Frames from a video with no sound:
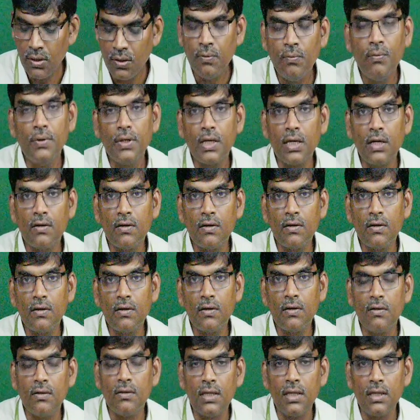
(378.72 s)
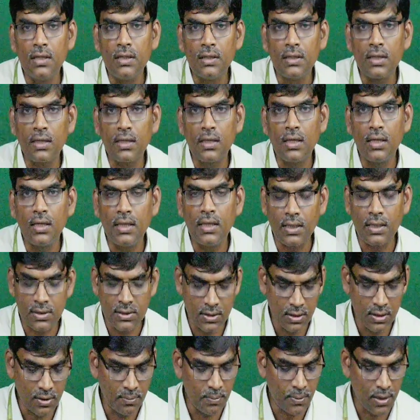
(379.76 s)
we can find out their internal and
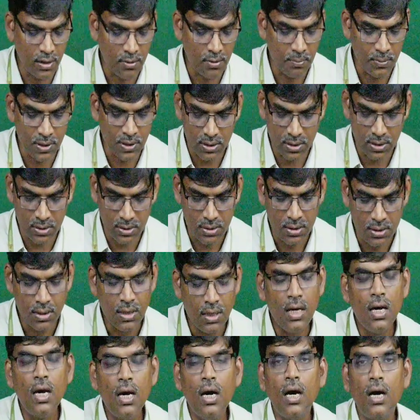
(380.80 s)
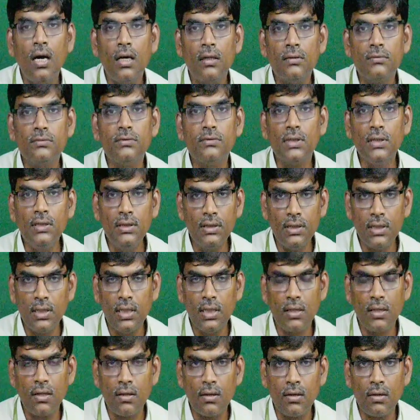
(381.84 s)
external parameters of the
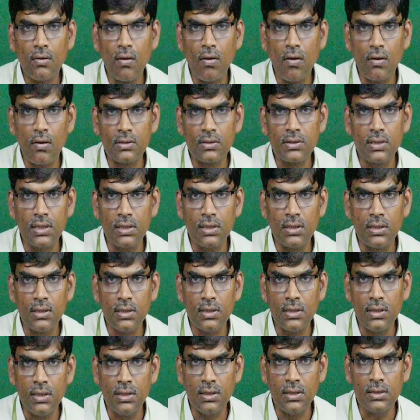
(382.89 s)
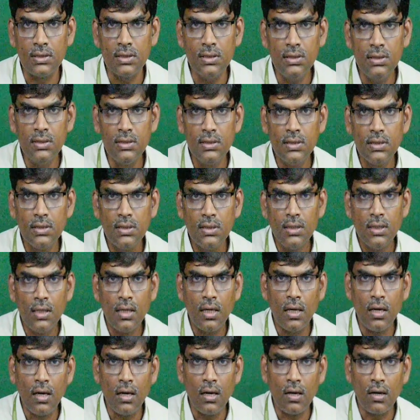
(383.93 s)
long shunt DC
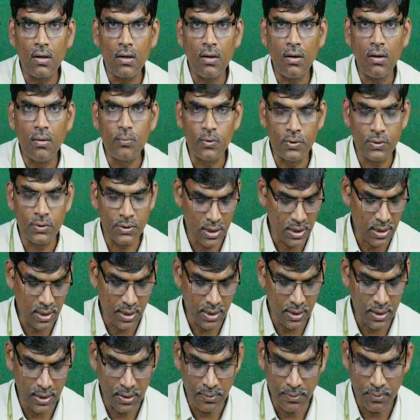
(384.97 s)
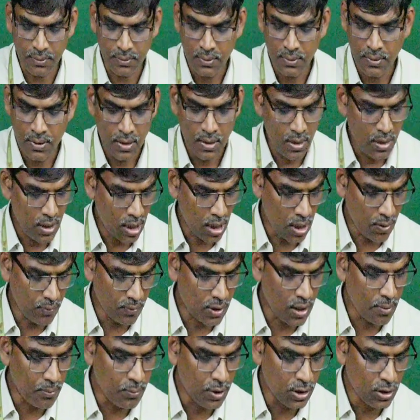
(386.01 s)
compound generator. Now,
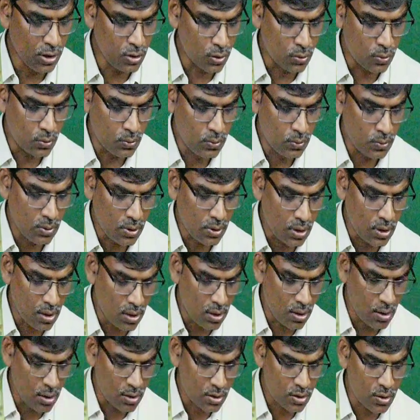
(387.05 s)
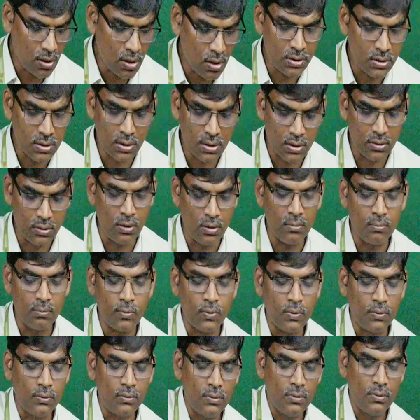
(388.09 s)
coming to short shunt
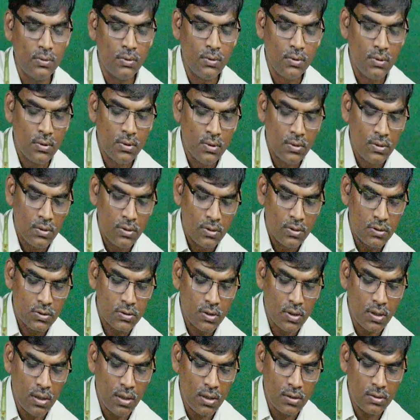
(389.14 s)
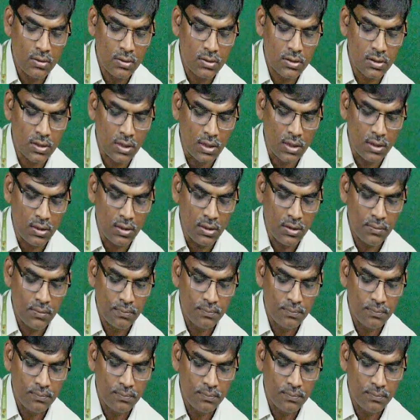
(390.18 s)
compound, short shunt